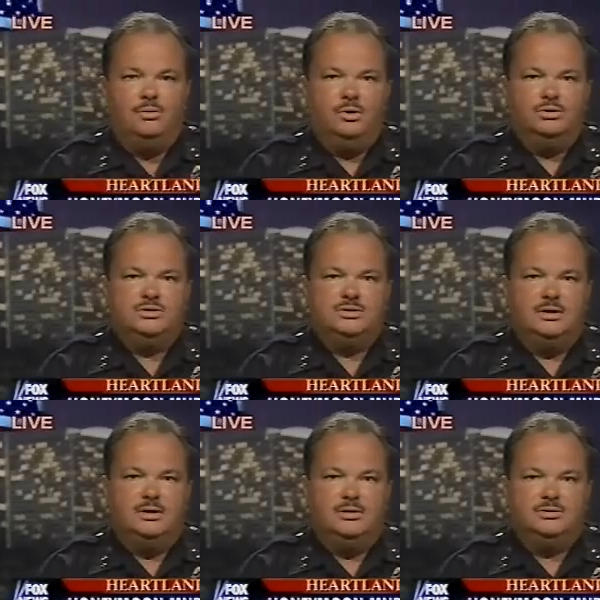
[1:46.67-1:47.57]
was
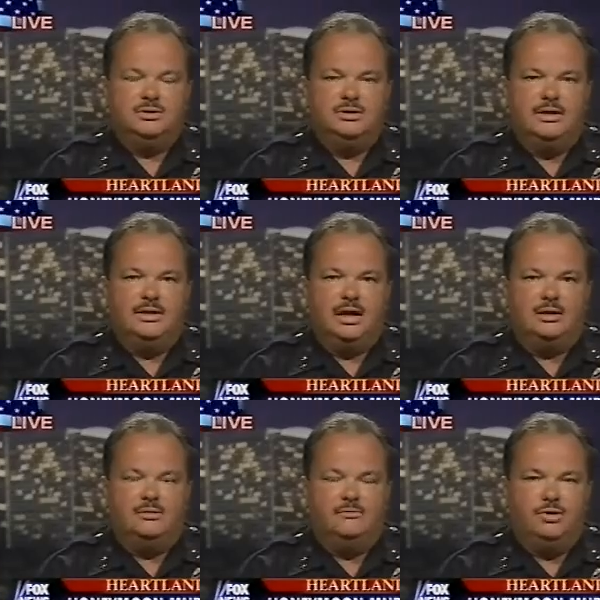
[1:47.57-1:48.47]
to get it
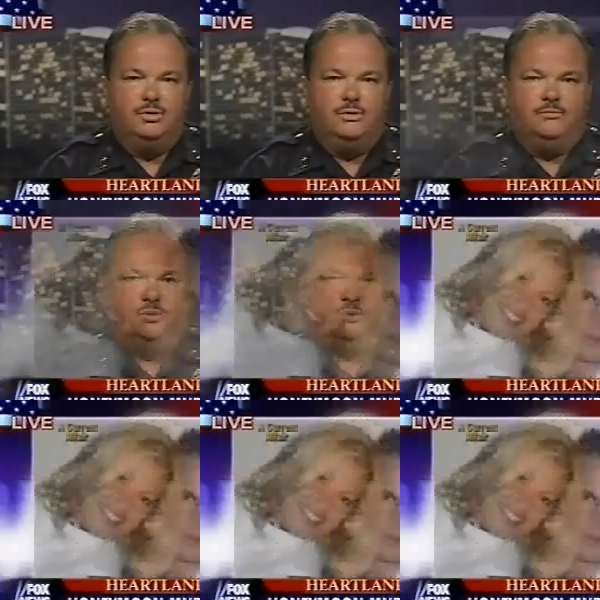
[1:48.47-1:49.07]
out of the view of